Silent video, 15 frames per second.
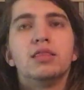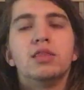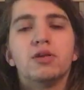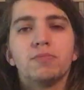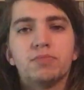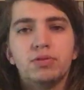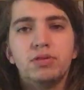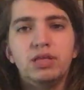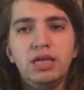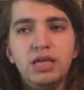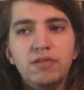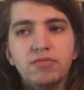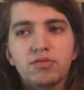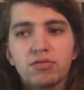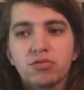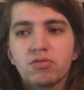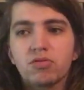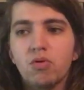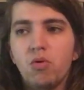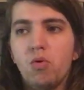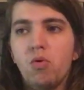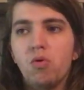their beliefs
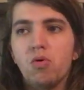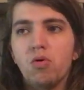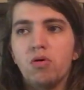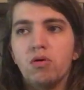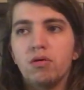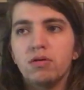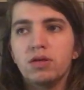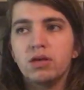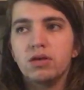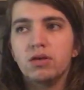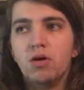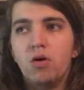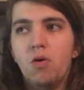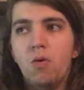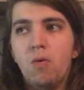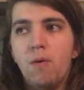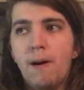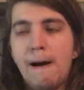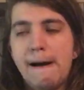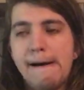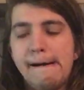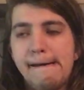or, you know,
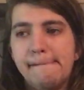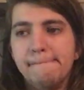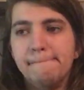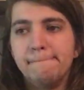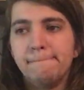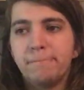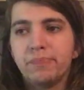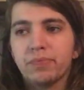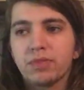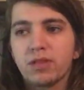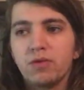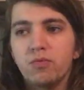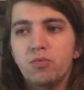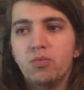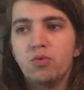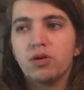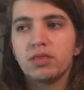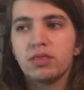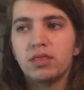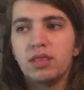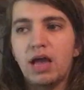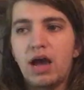um,
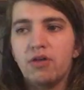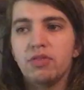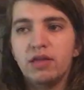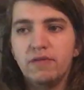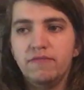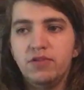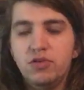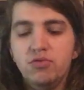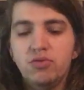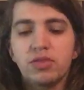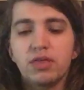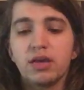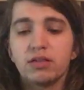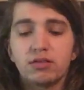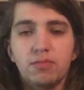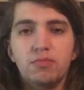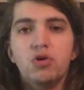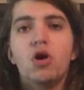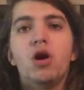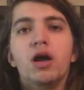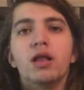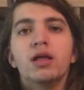what how they view things. I'm
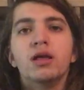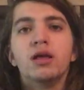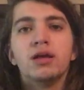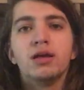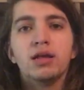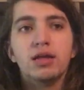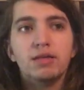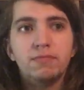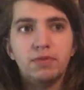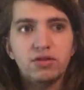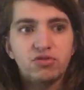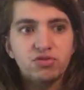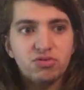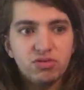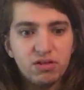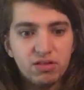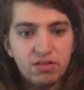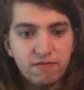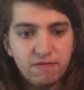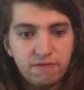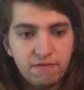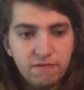not. It's just
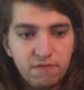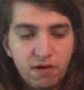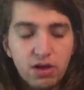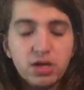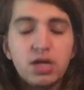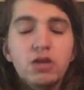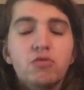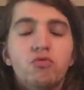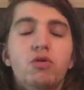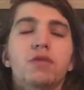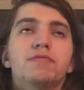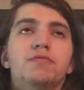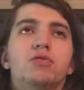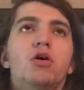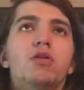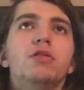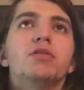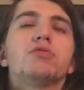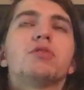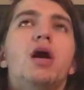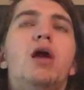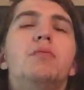the fucking riffs on
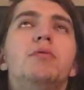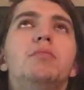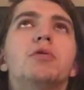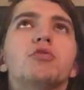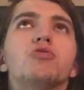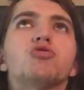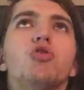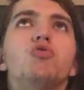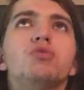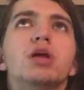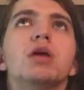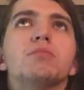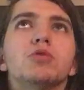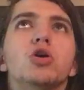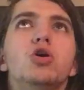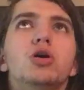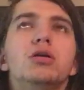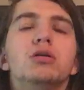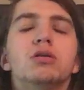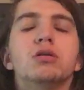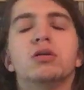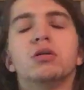this album are so damn good.